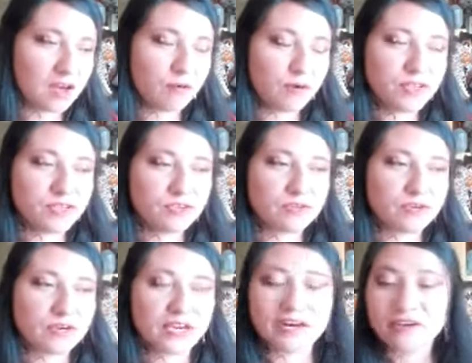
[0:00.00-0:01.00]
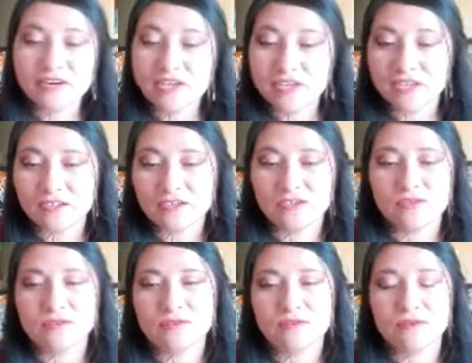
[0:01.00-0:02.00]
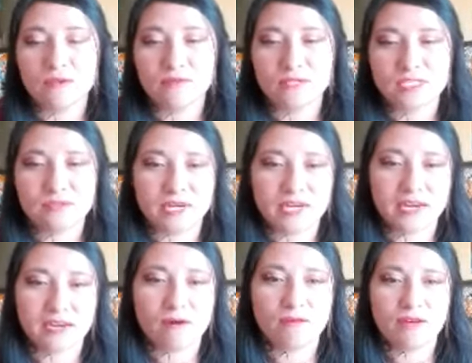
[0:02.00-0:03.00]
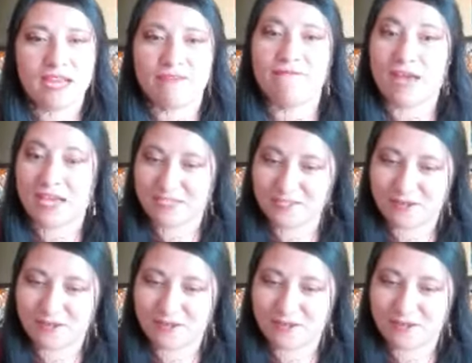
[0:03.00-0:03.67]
When you're learning, you always want to go like fast.